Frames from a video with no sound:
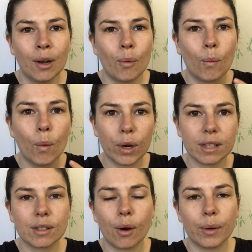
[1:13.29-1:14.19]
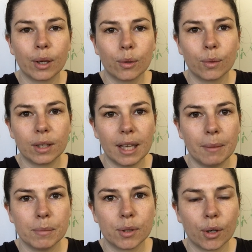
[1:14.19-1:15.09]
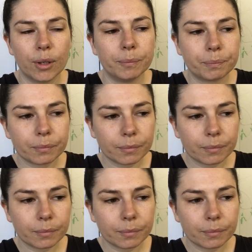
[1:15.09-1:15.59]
what is going on with them. So,